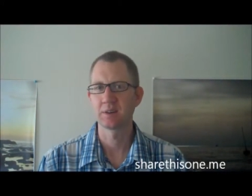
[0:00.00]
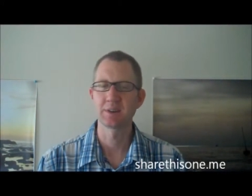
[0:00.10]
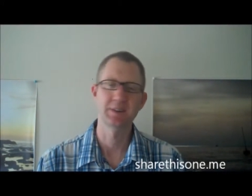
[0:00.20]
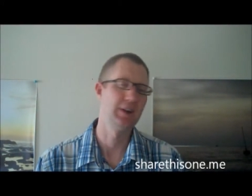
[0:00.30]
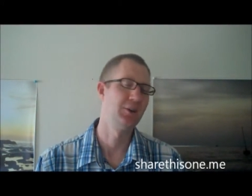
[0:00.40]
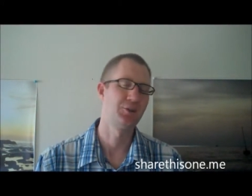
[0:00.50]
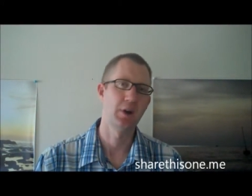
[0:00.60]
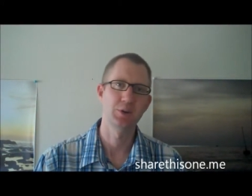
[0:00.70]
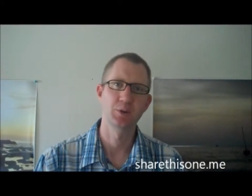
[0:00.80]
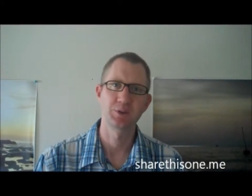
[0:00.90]
let's say you're
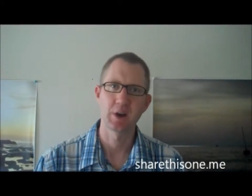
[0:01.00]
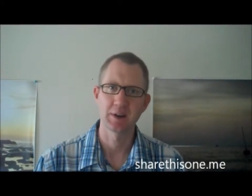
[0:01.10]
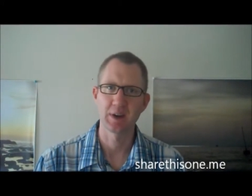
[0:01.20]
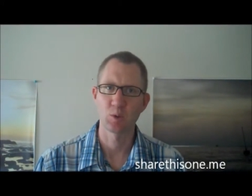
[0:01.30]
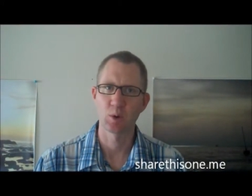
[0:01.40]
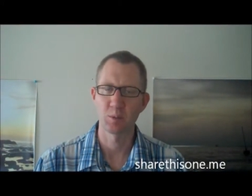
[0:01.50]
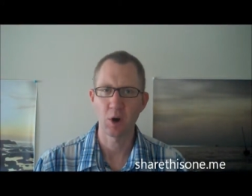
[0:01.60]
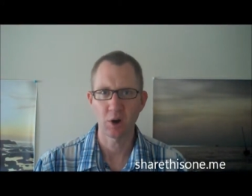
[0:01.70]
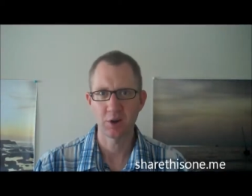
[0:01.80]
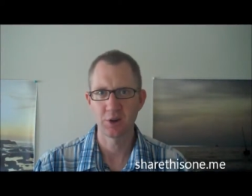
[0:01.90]
trying to attract network
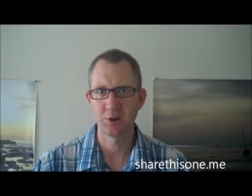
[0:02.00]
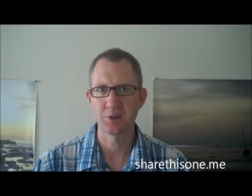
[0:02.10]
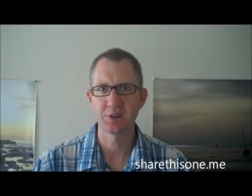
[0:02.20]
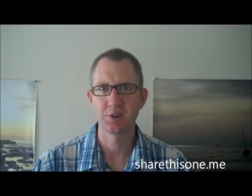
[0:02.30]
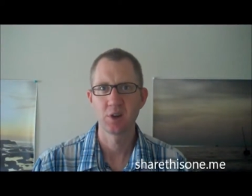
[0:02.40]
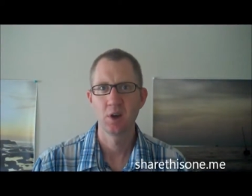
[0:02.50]
marketers,